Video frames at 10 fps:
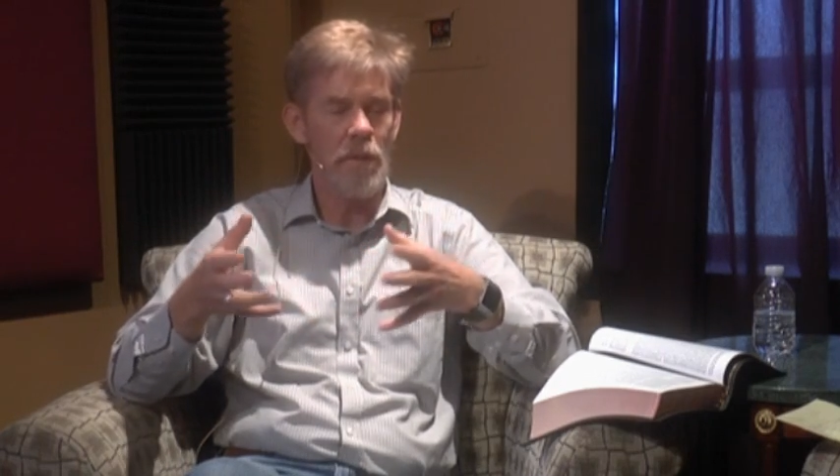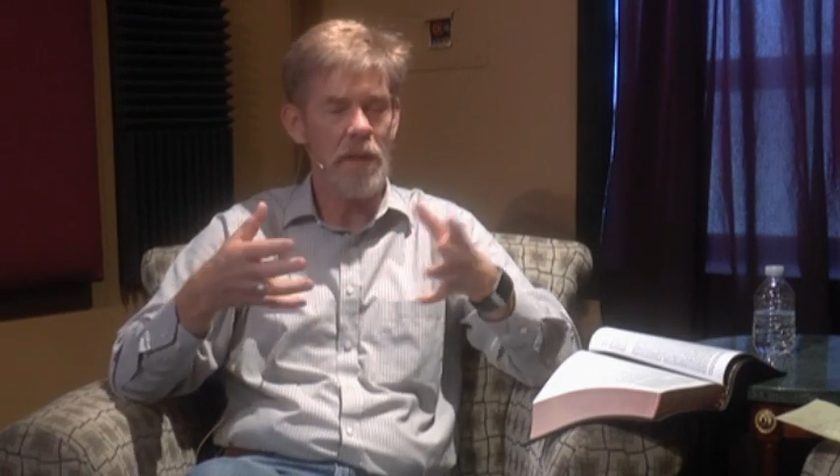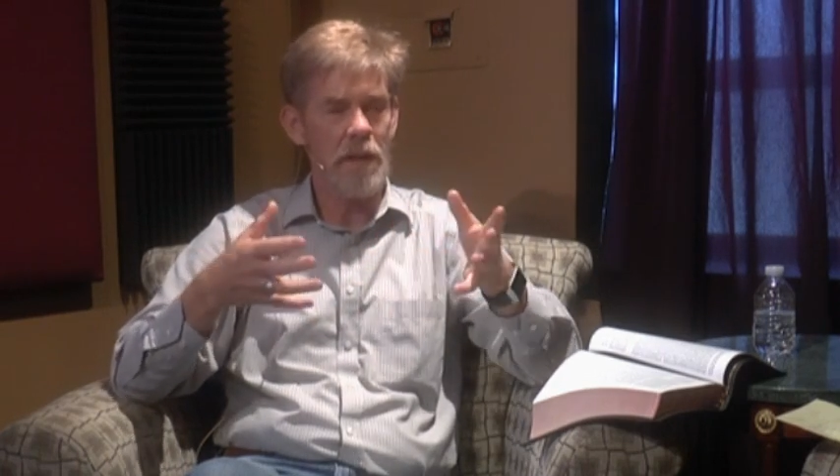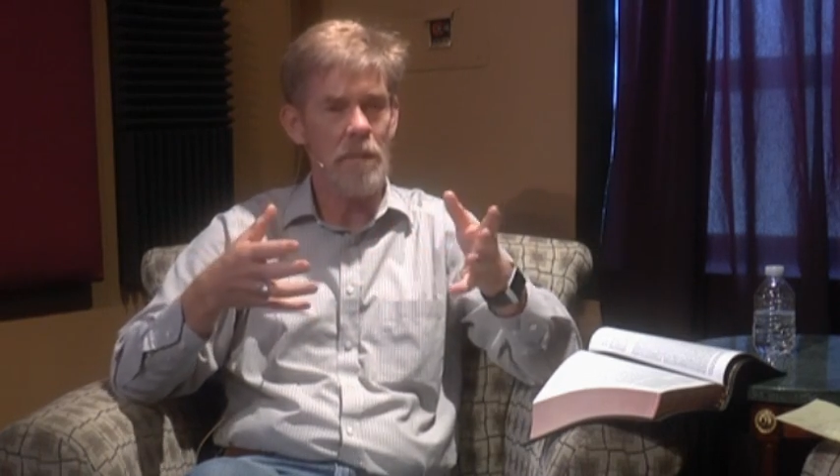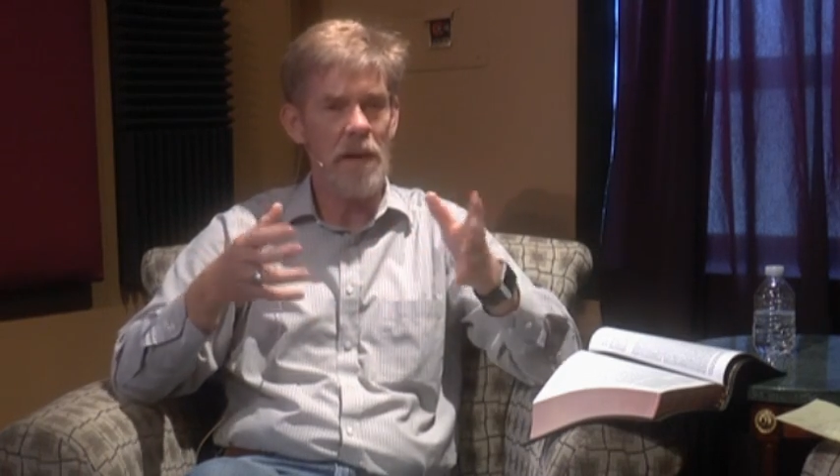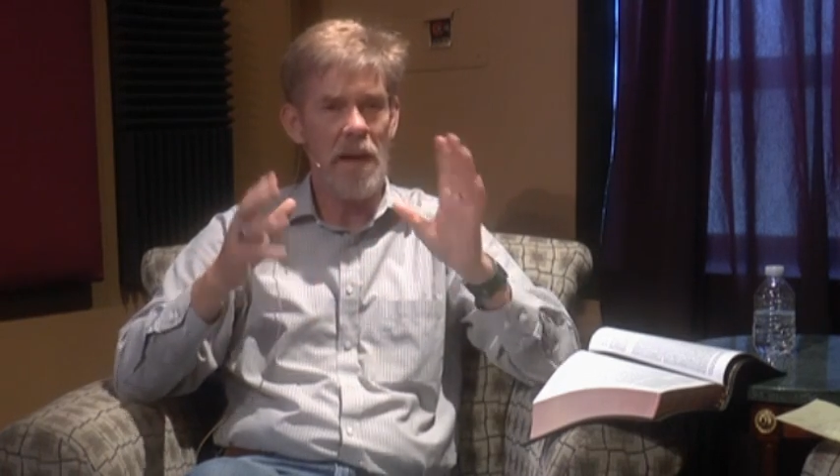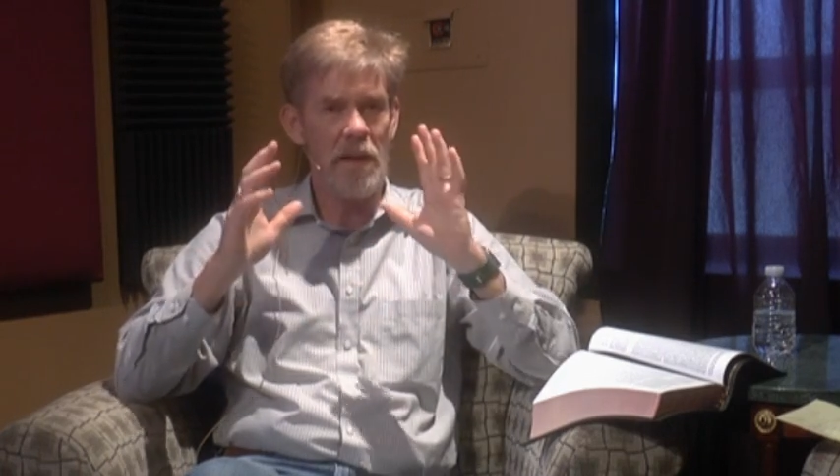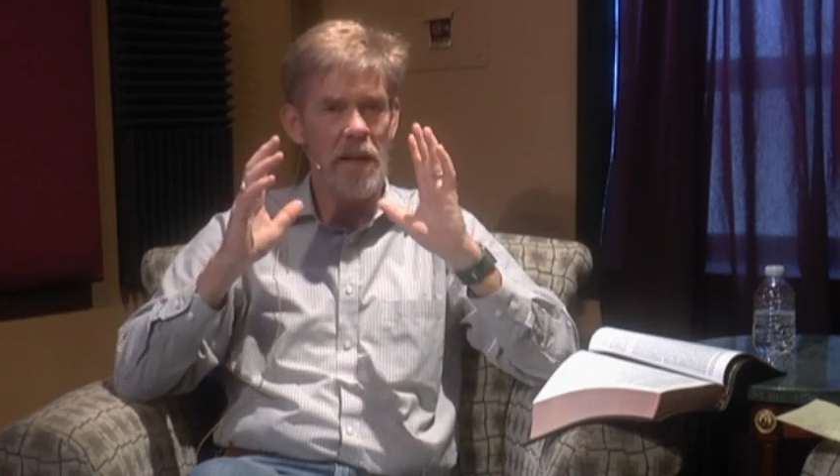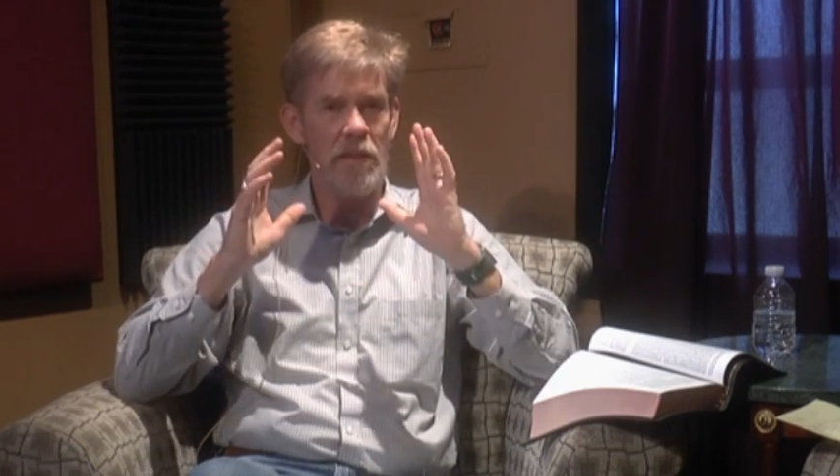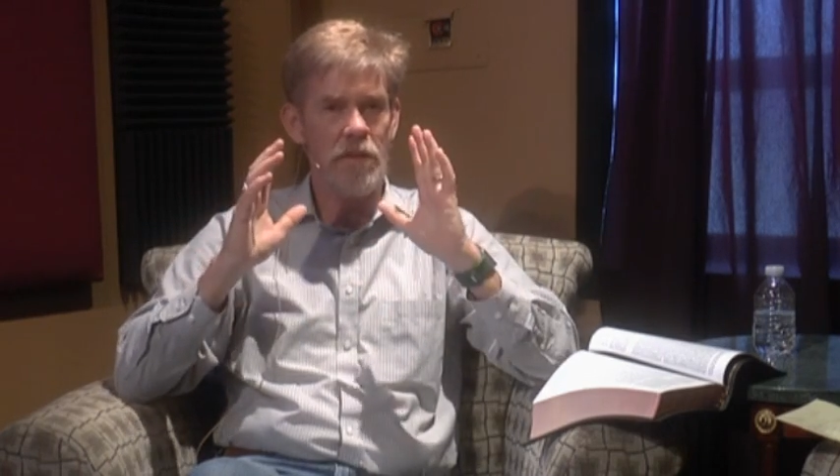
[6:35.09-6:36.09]
they come
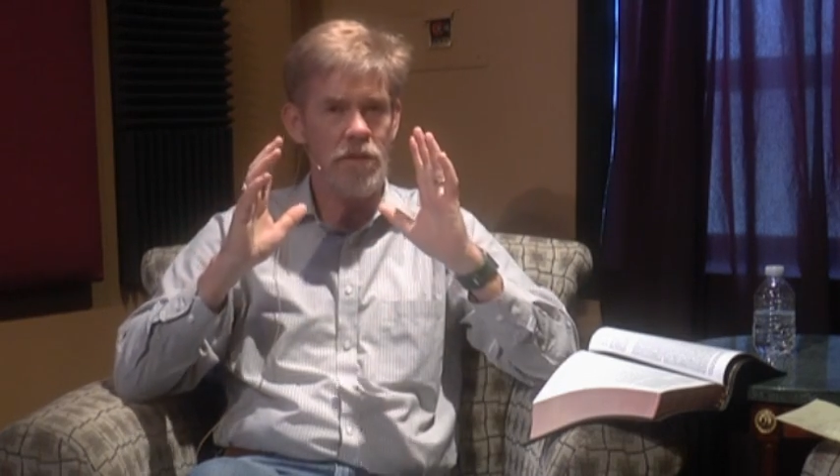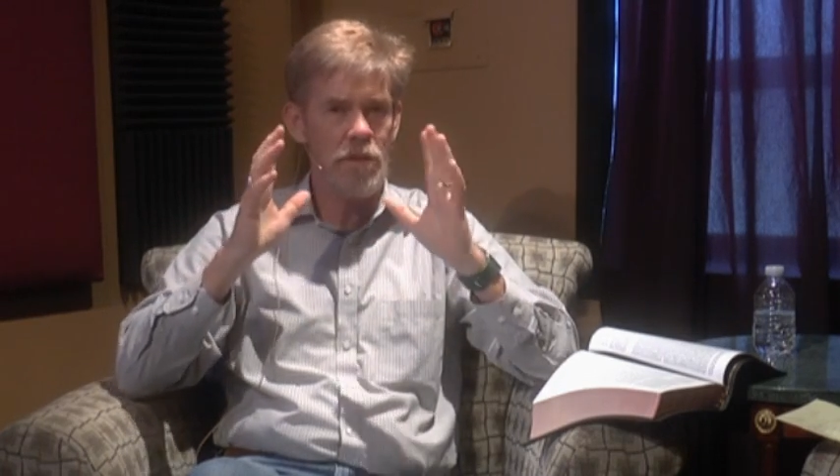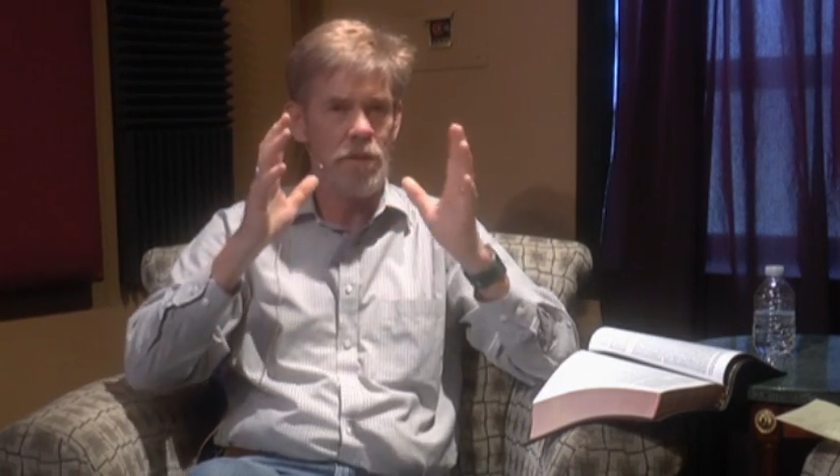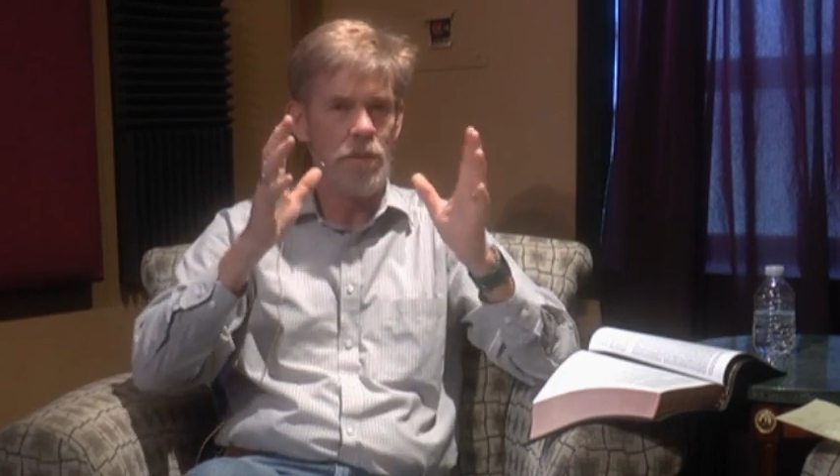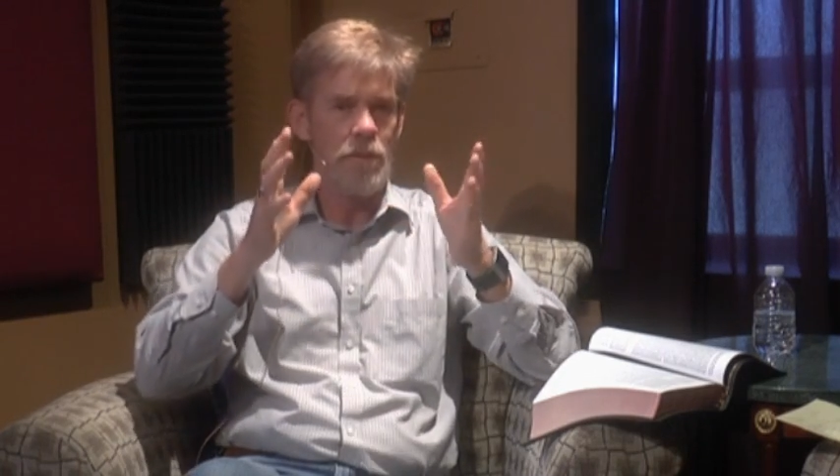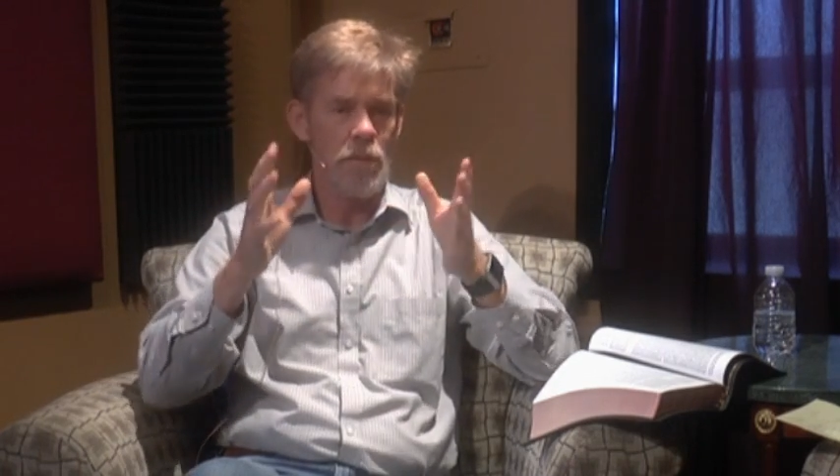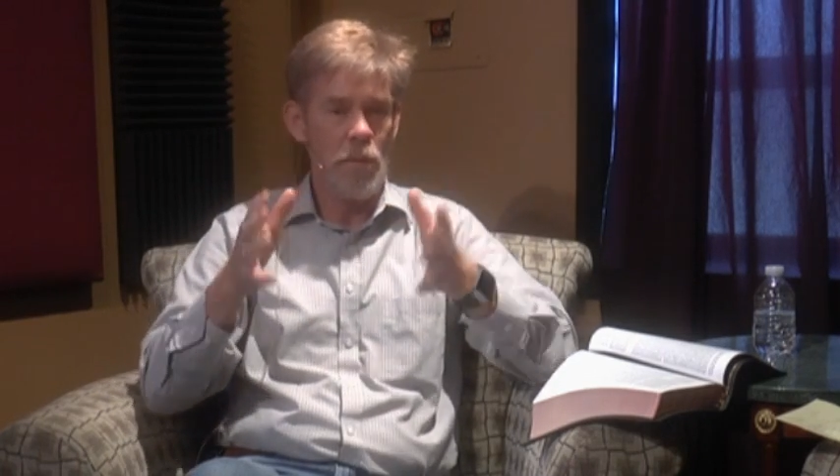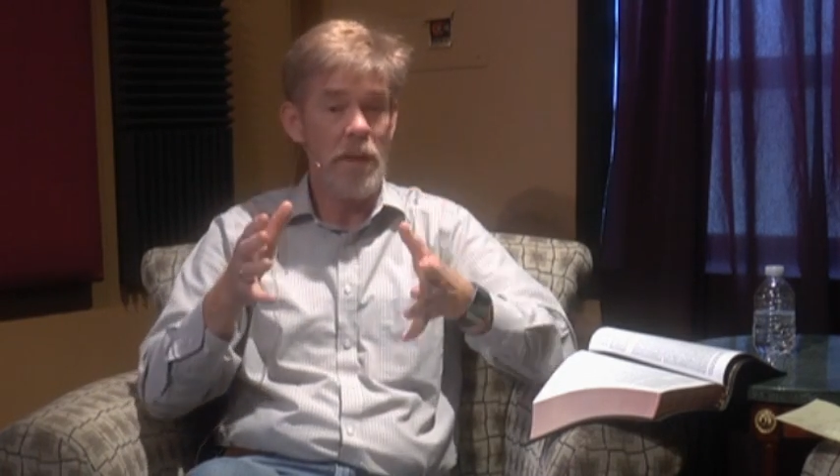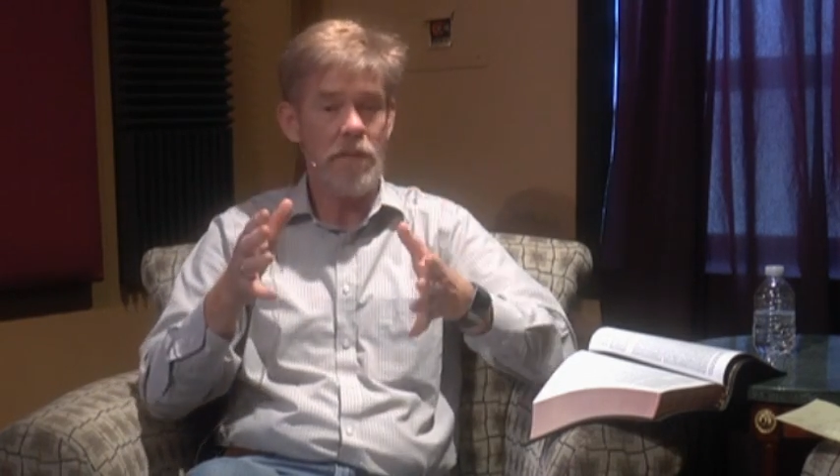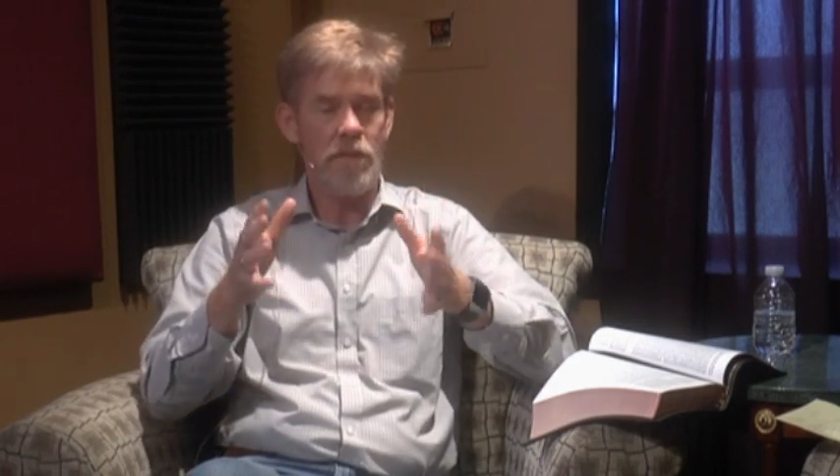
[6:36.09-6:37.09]
out, and the two
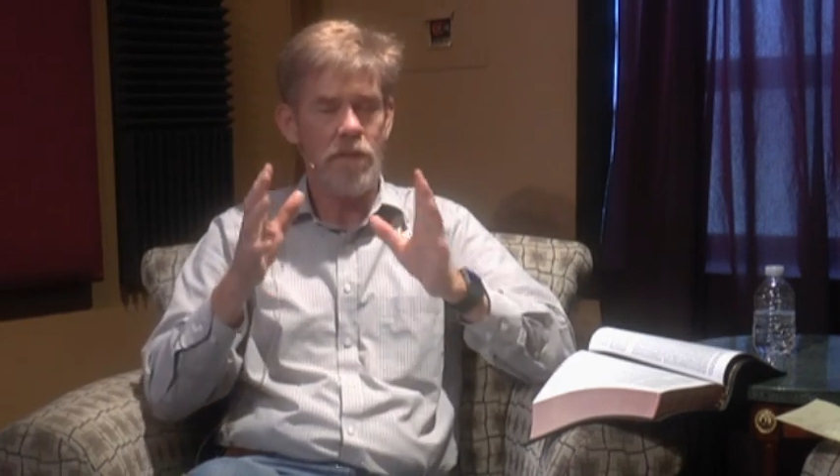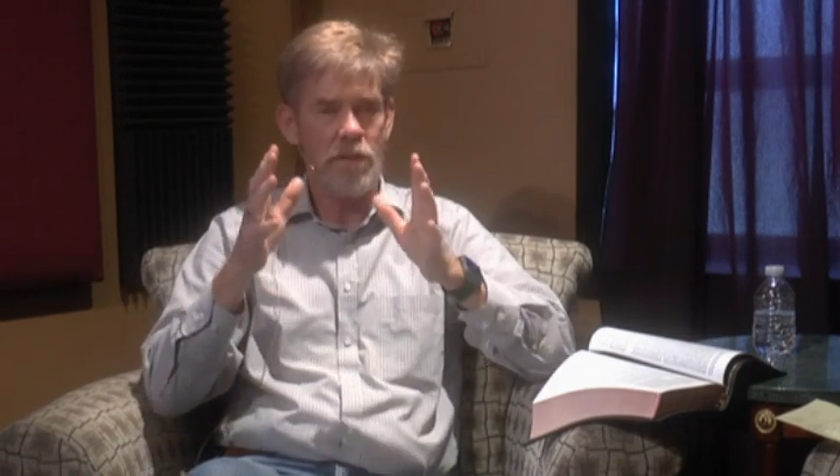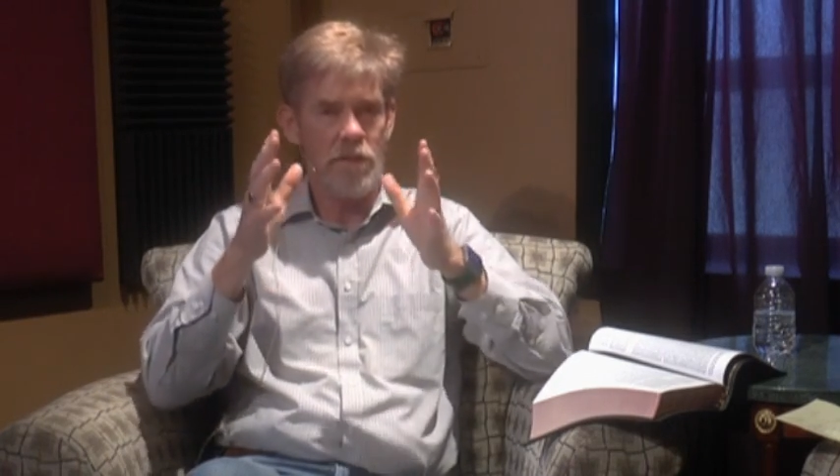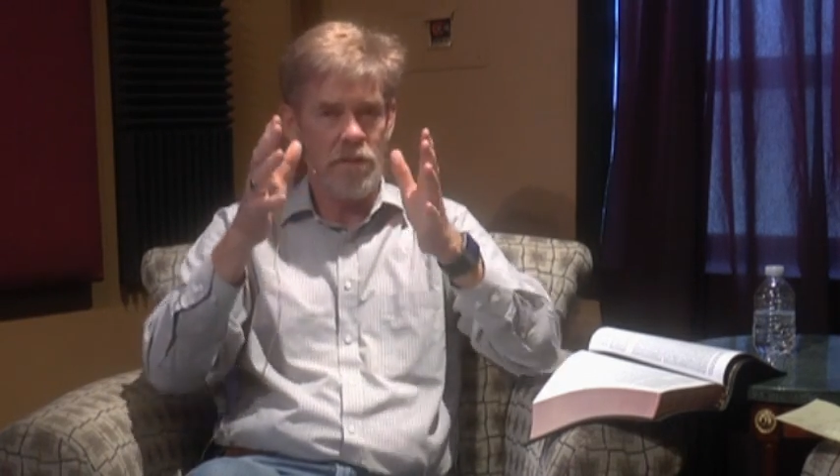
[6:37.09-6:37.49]
with Jesus.